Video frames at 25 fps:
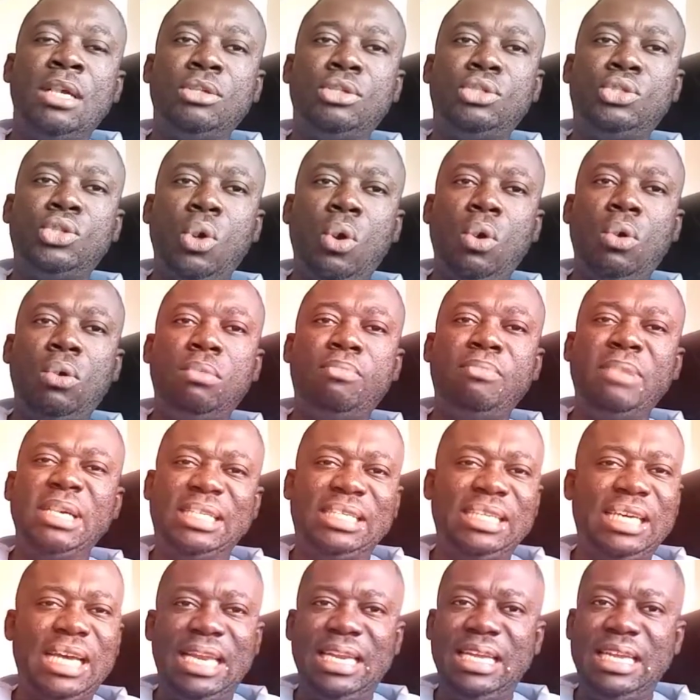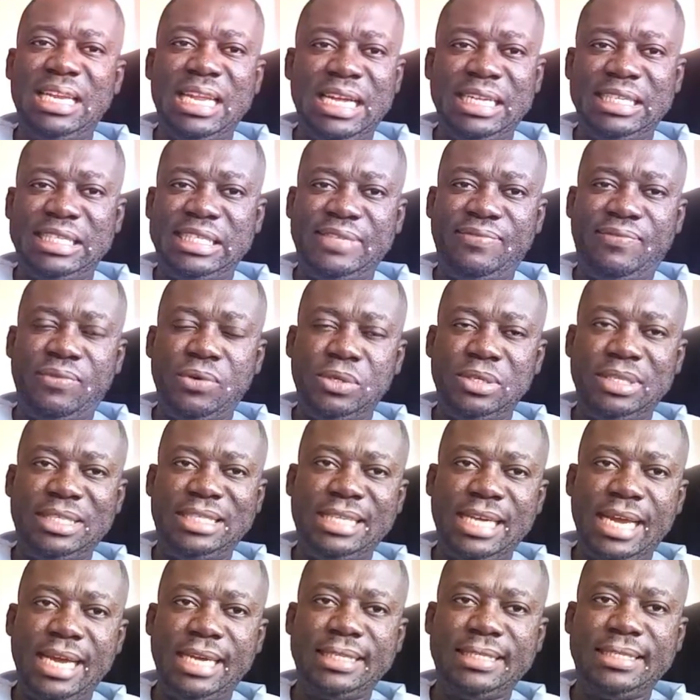So basically, that's phone
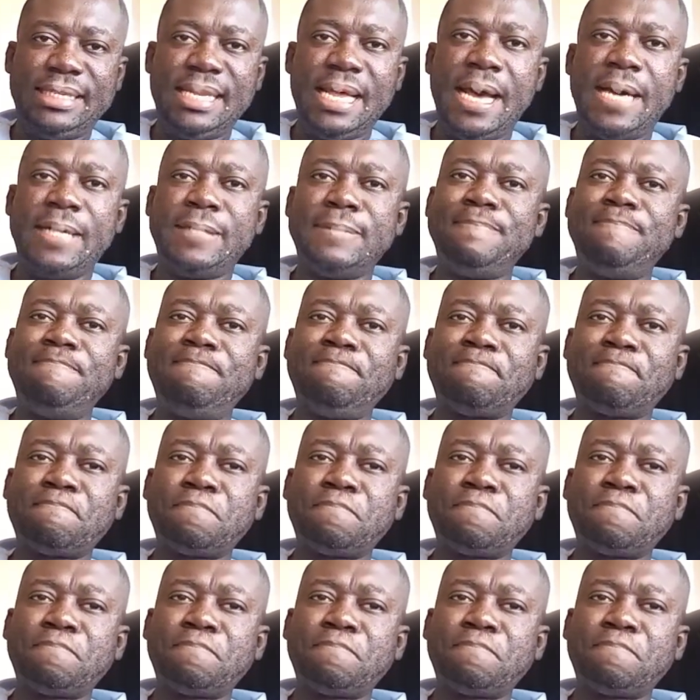sex. Now,